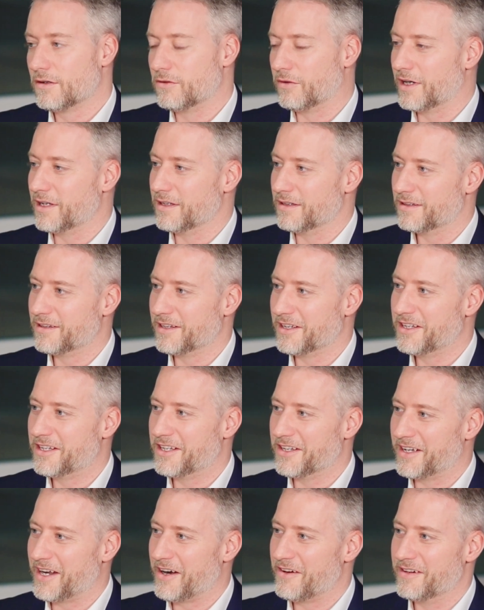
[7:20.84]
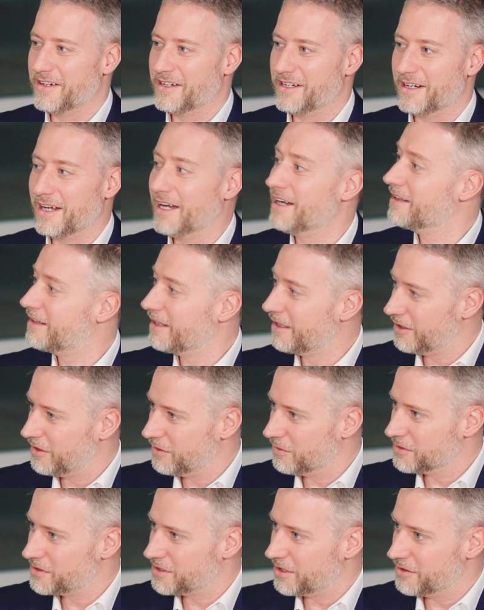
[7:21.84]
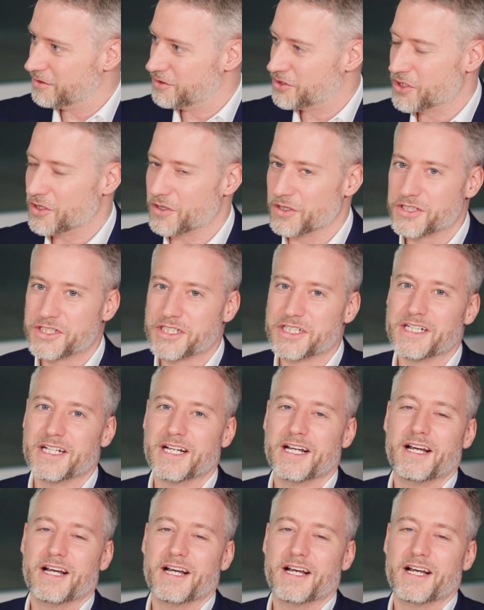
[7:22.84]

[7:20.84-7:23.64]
Great, thank you Carolina, and thank you also Josh.